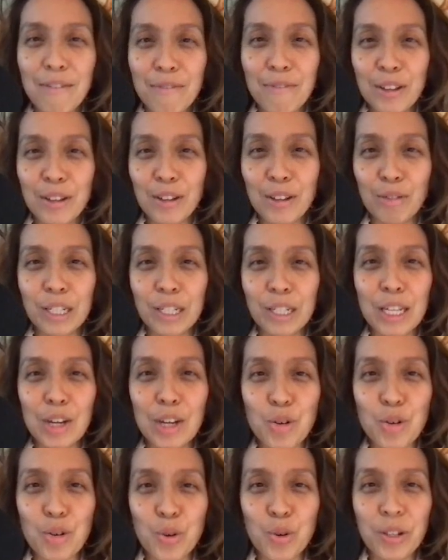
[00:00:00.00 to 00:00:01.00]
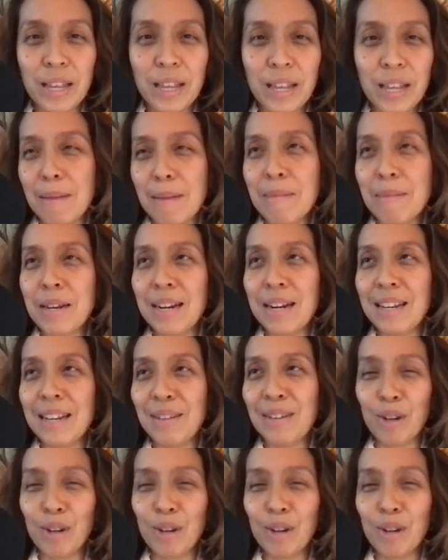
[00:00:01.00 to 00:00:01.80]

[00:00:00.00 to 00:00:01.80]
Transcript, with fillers: feel really cool. Like I'm in a